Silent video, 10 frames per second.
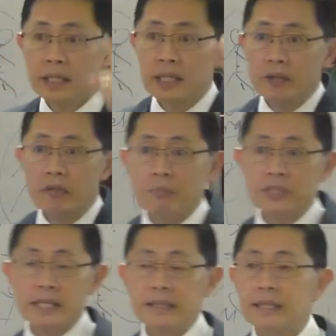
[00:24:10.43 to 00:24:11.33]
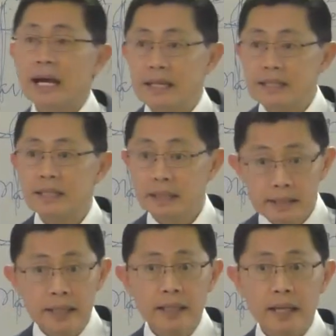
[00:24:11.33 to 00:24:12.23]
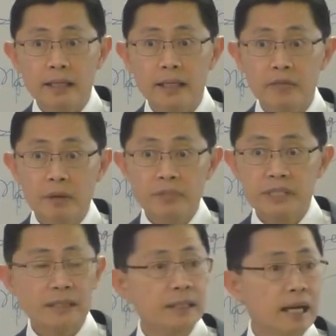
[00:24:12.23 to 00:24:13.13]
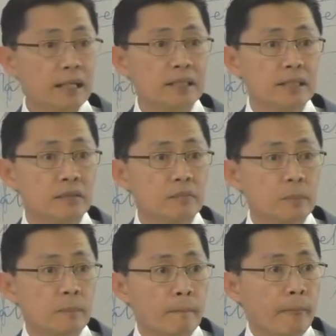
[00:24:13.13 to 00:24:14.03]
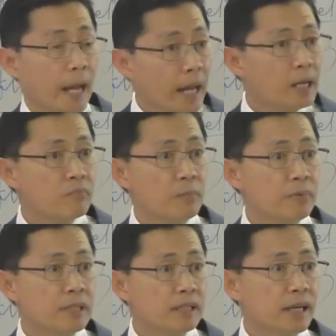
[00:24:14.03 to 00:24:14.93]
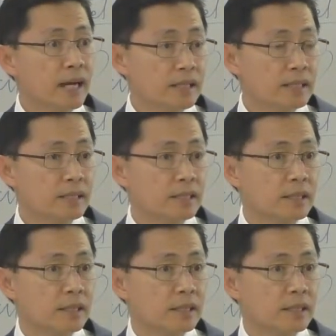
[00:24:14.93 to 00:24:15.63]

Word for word: He represented us. Understand that? He represented us. Adam represented us.